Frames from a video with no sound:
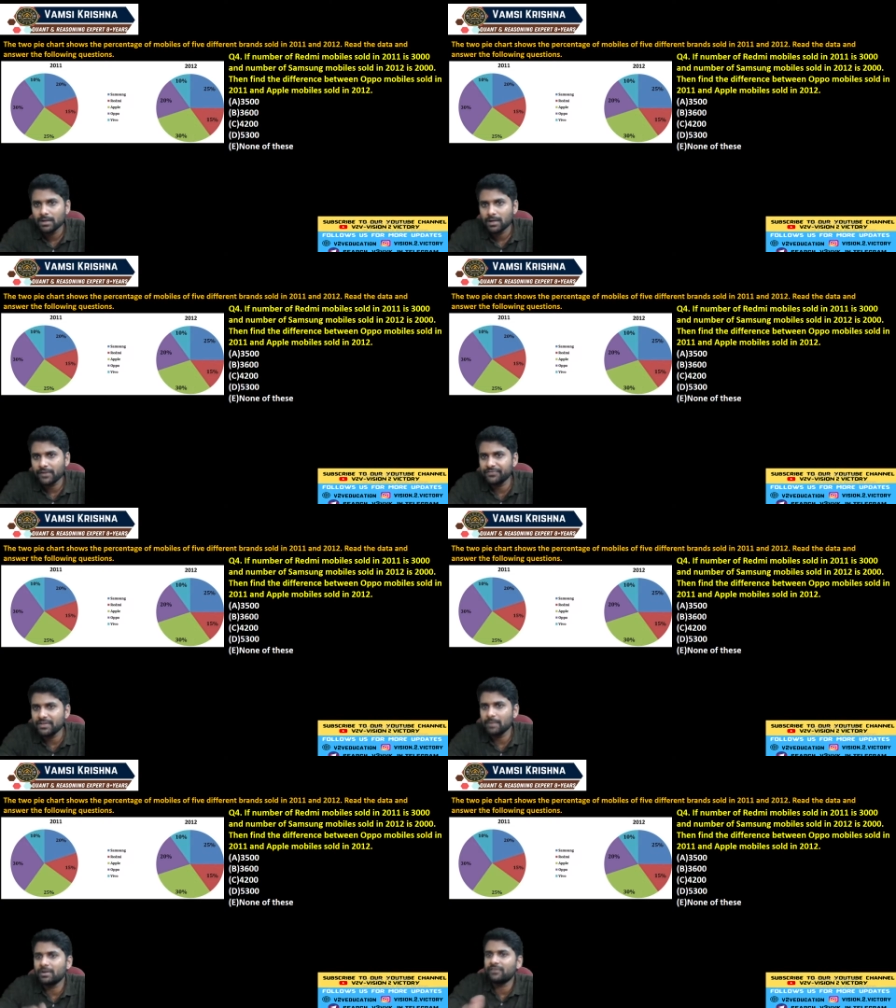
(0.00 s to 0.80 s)
If
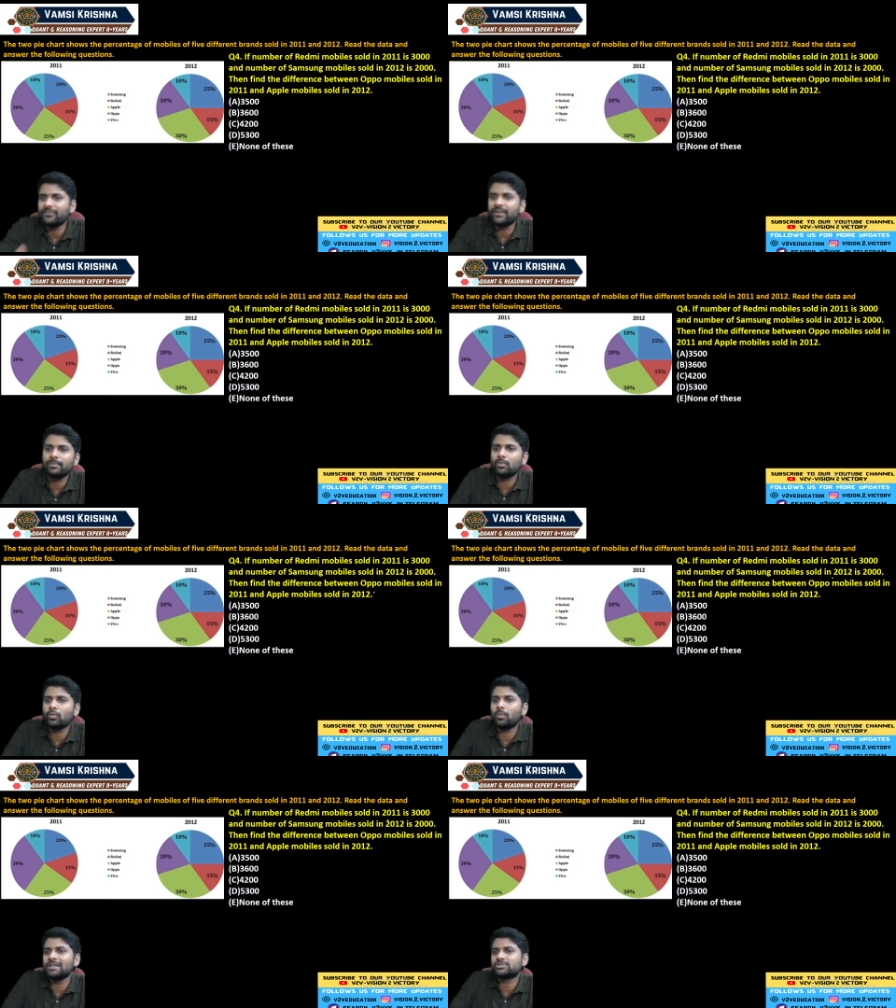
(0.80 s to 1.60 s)
number of Redmi
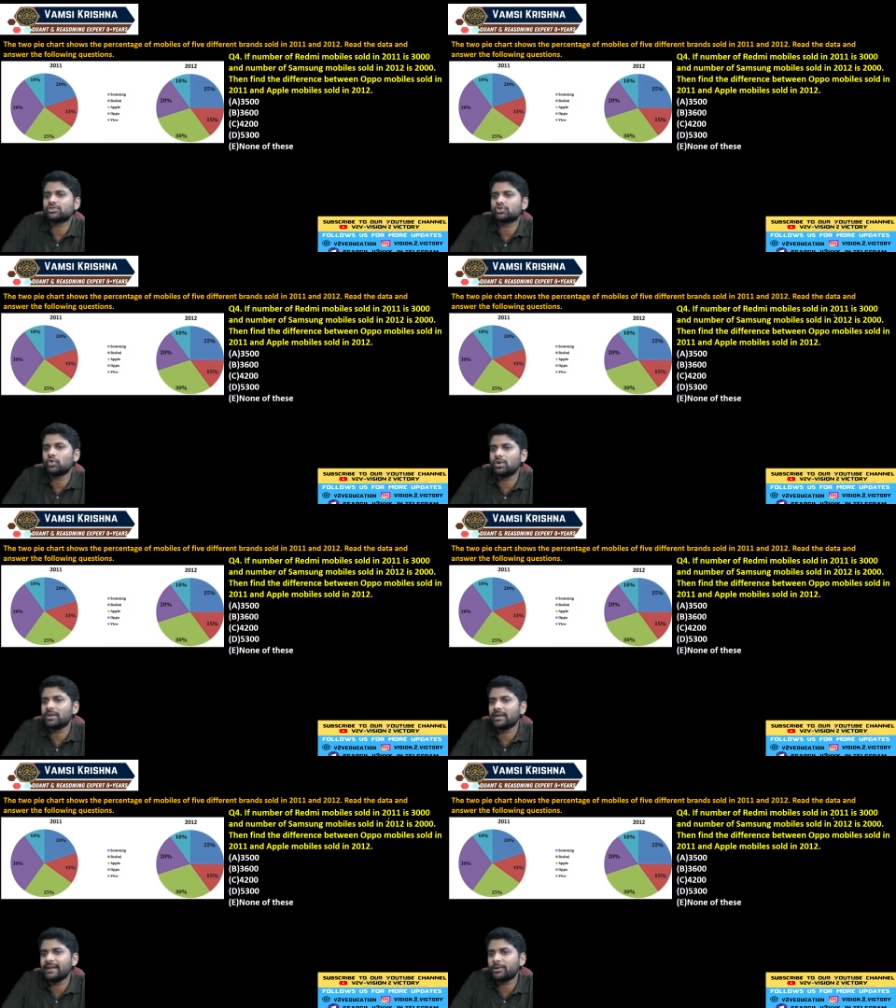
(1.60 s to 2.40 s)
mobiles sold
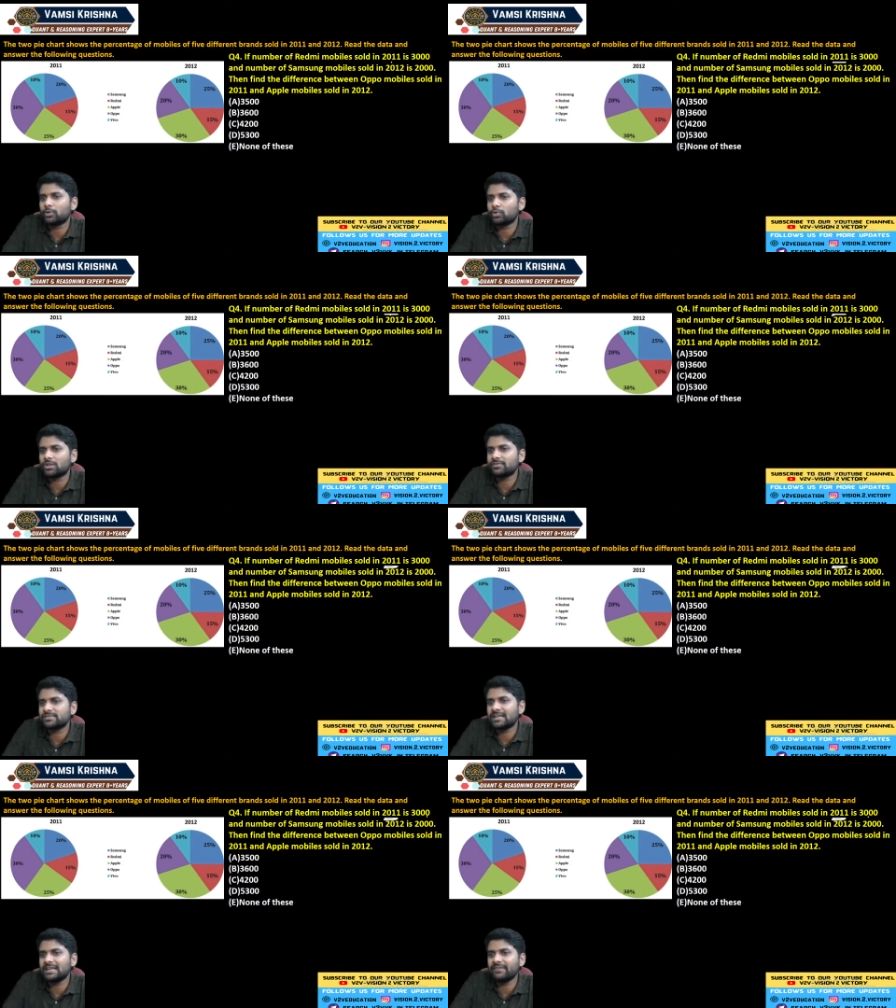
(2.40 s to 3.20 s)
in
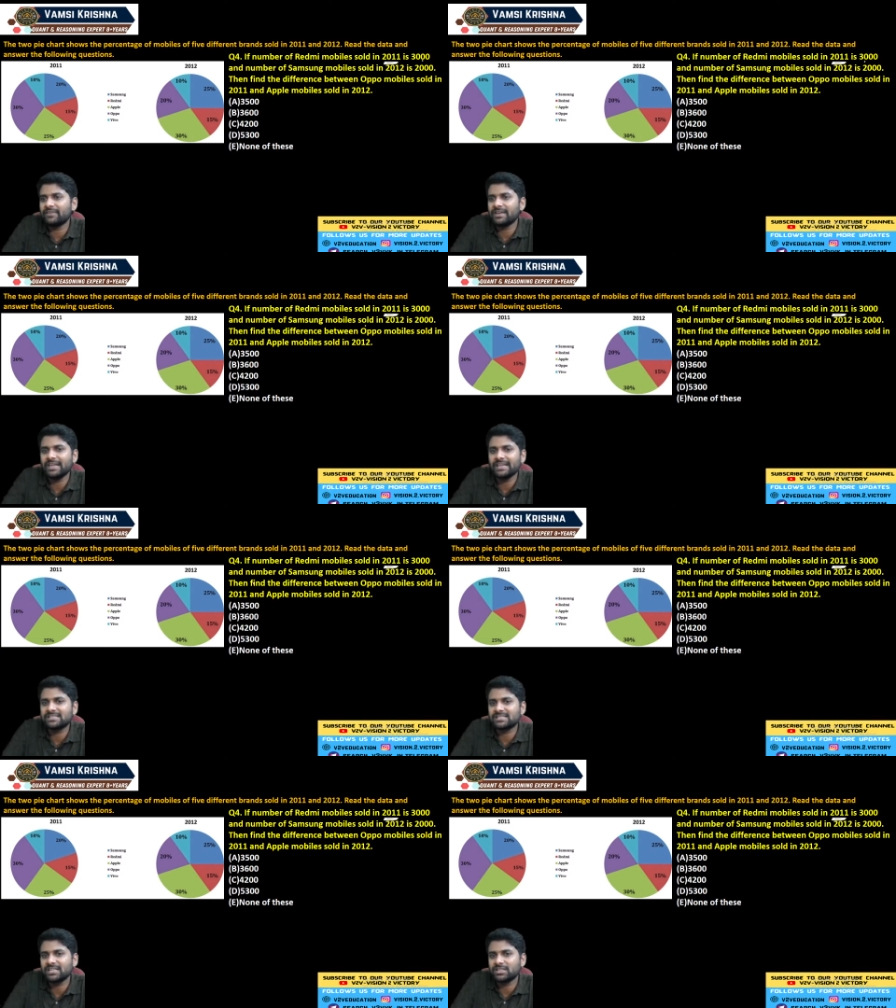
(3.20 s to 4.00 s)
2011 is
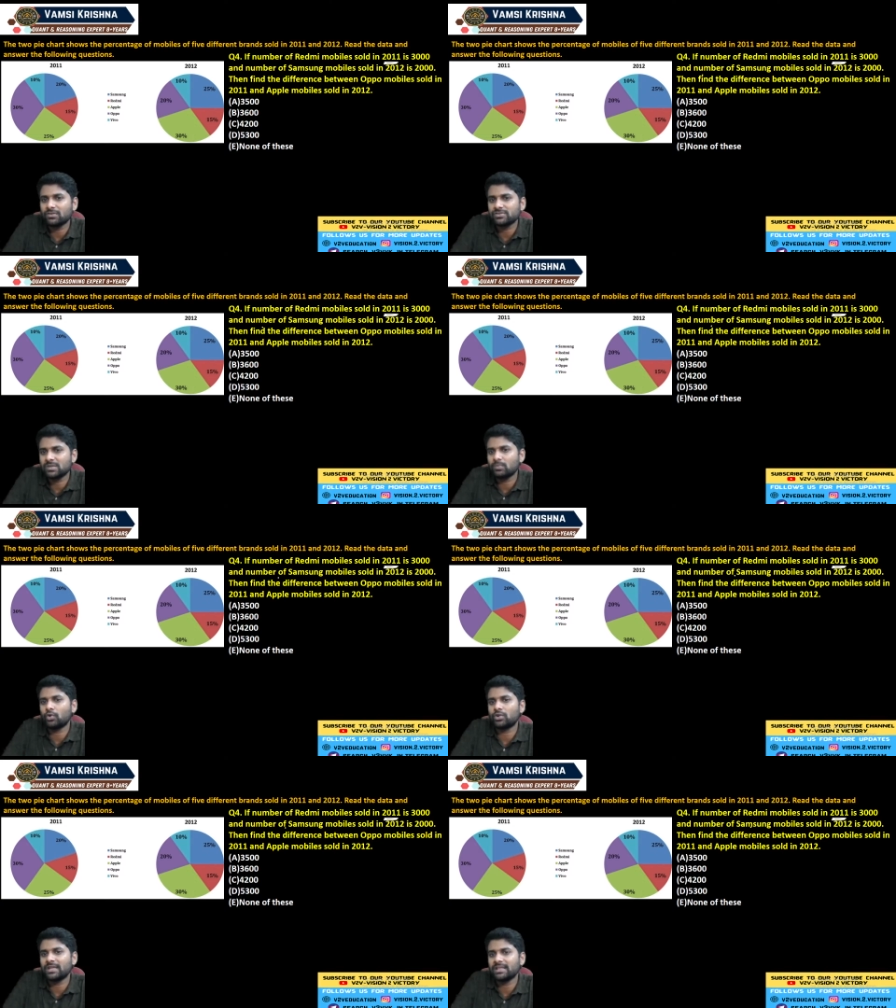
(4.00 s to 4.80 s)
3000
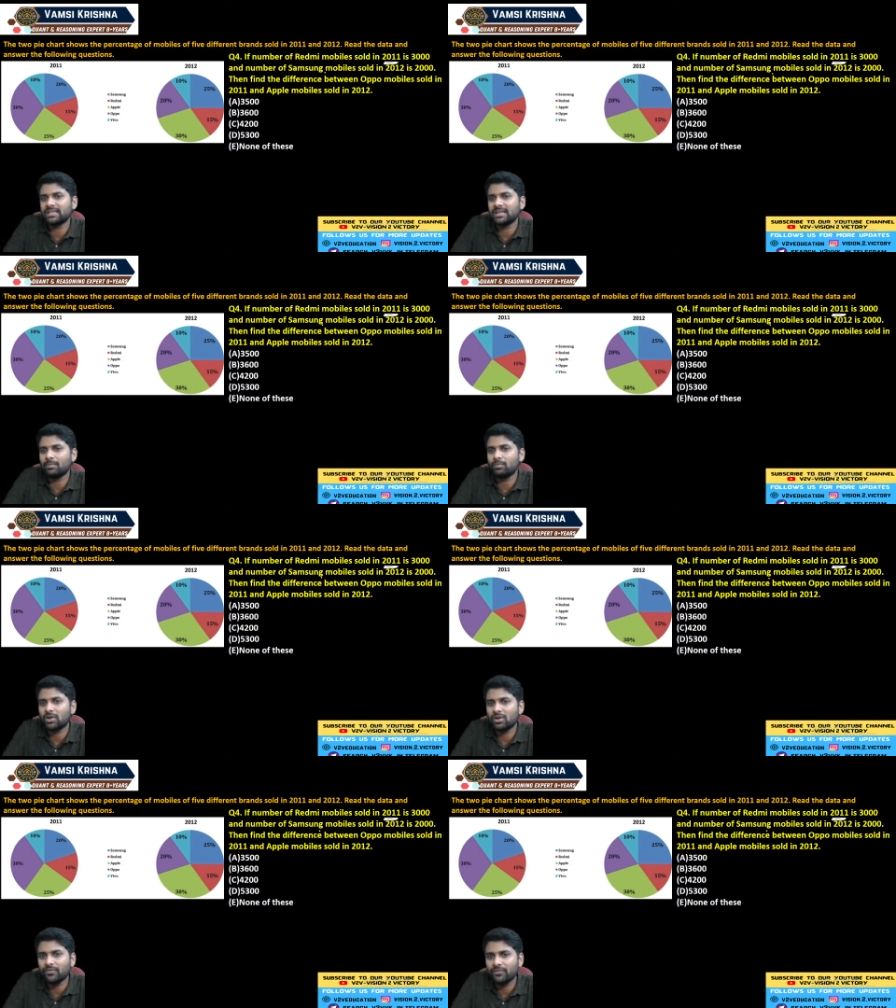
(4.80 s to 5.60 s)
more than the number
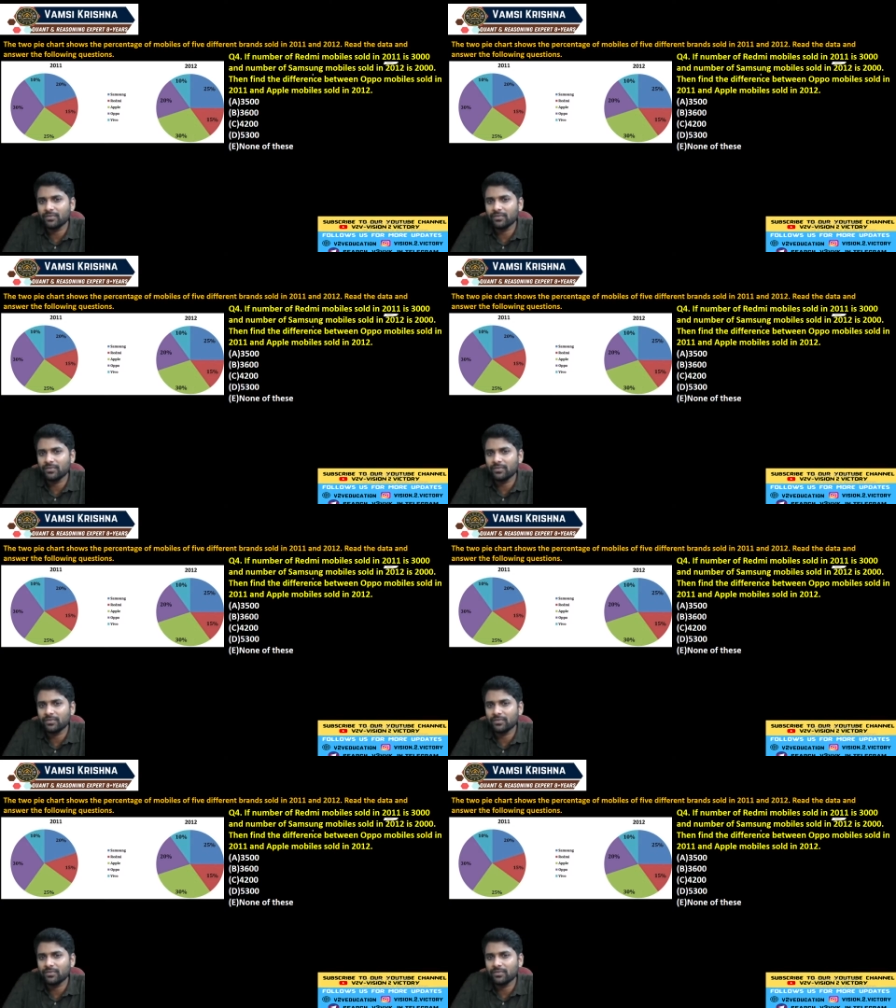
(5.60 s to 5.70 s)
of